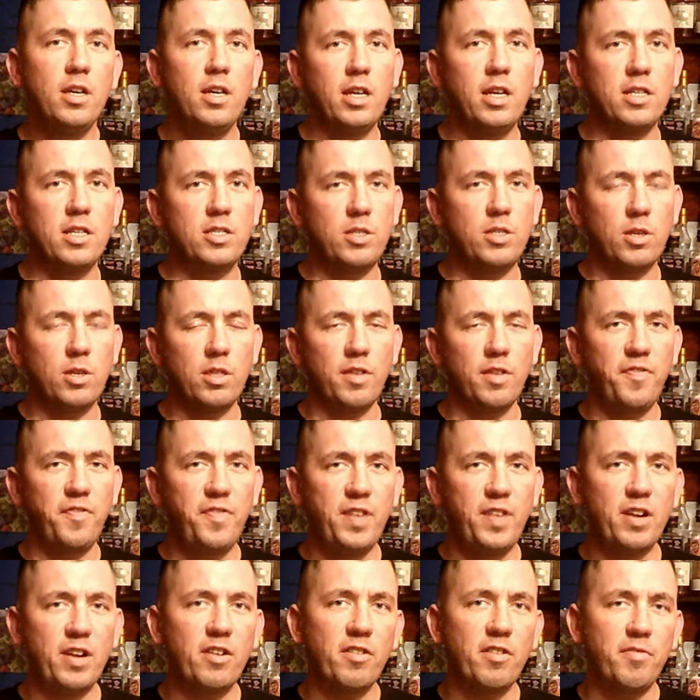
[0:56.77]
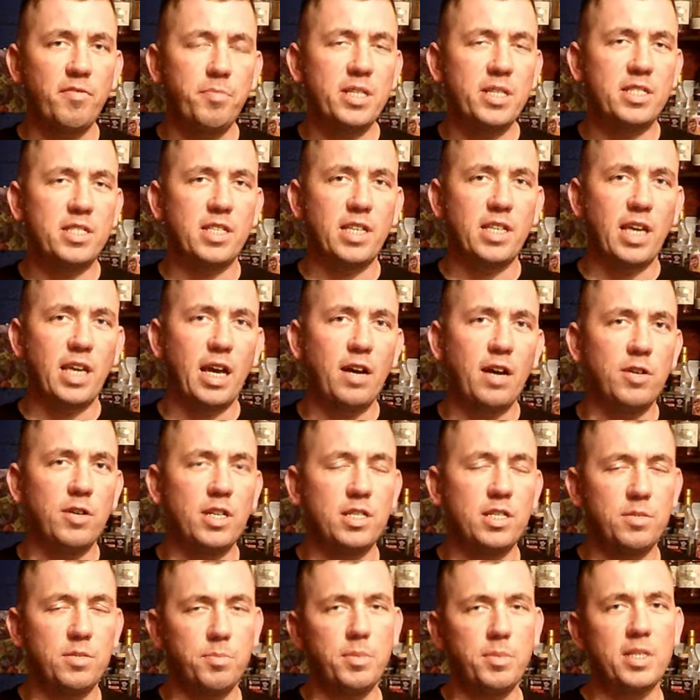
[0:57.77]
And so the fear of missing out
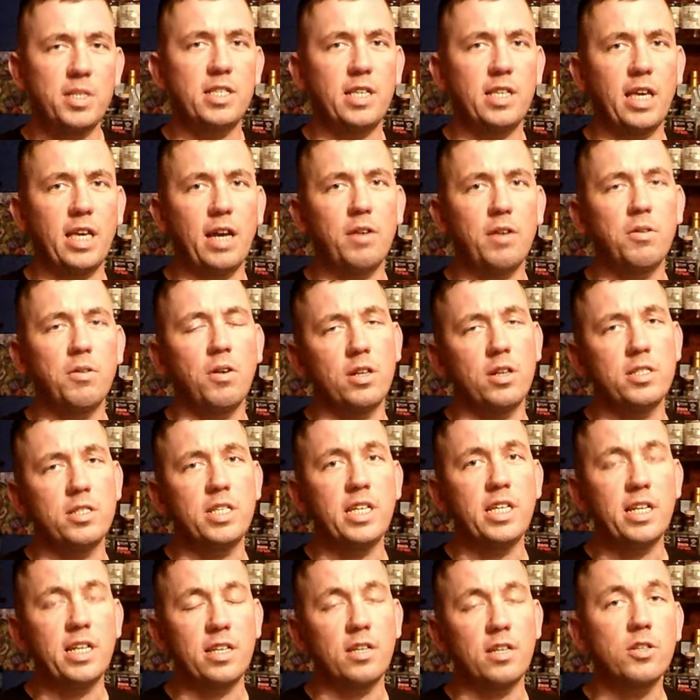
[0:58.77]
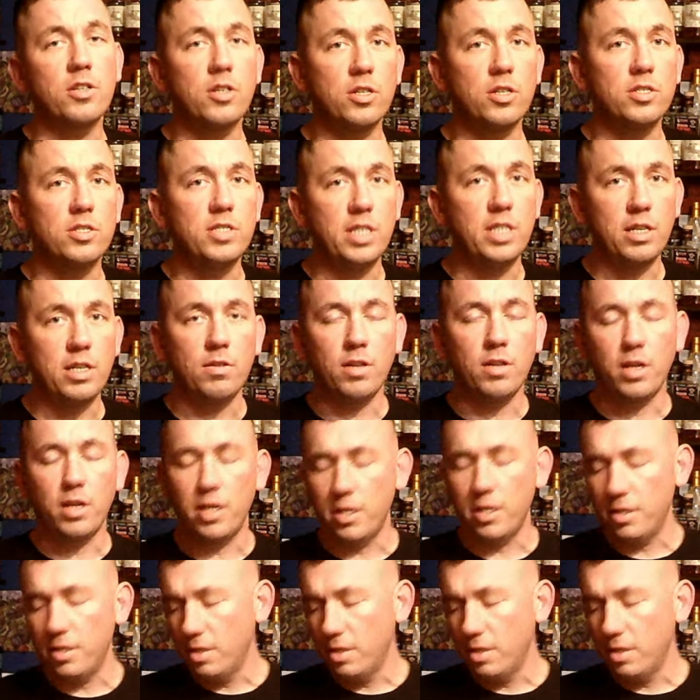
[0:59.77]
is missing out on getting a good deal on it.